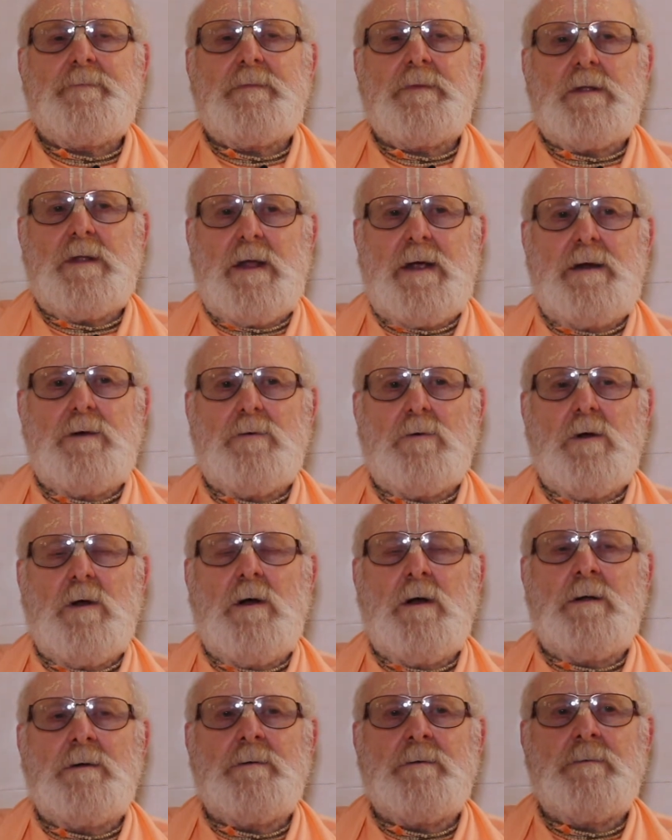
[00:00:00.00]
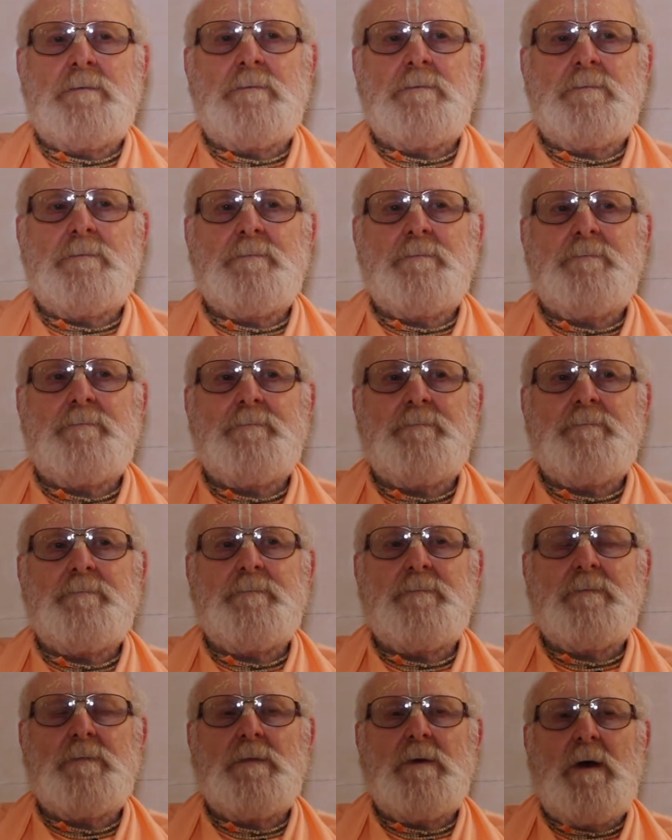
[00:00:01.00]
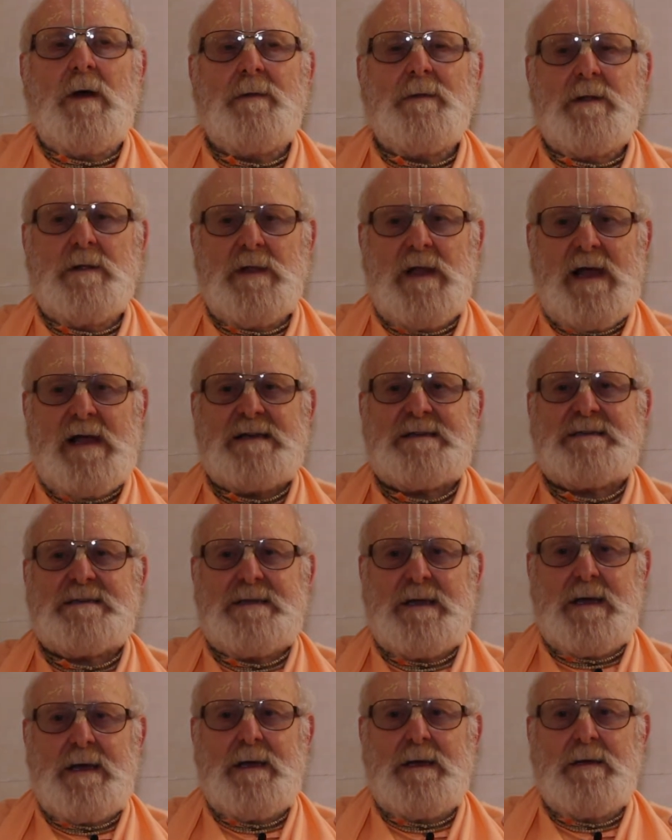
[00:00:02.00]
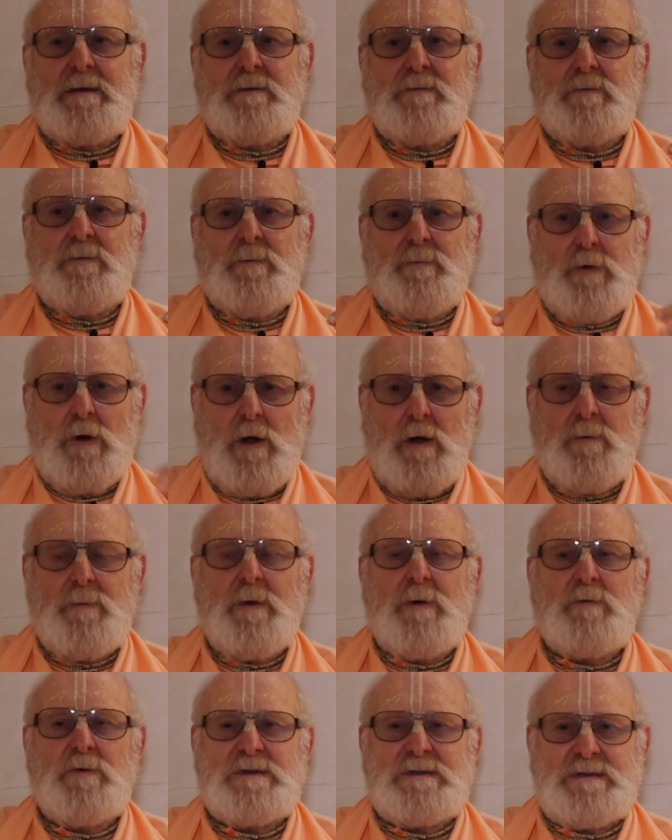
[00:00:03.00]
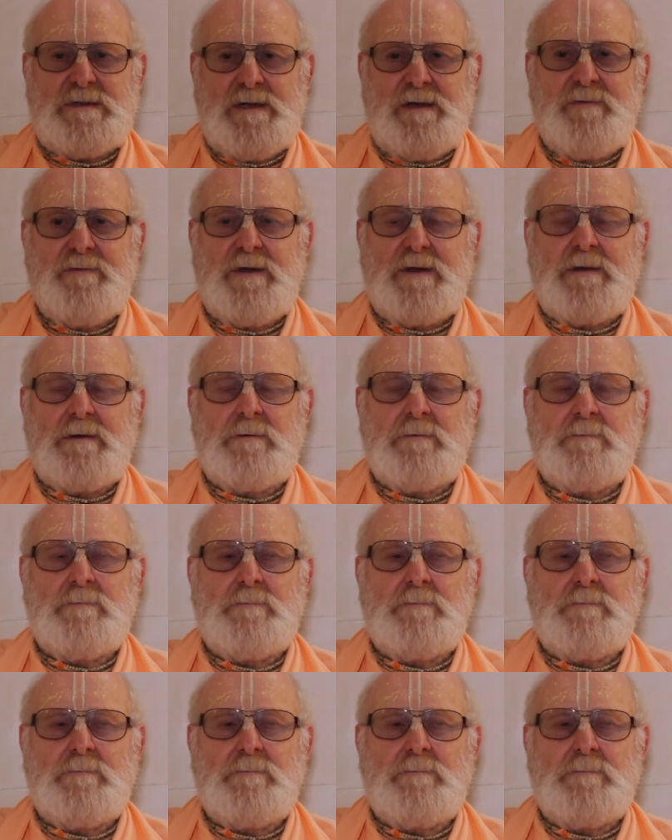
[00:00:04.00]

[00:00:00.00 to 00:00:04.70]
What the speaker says: later on the last day, when Prabhupada was leaving,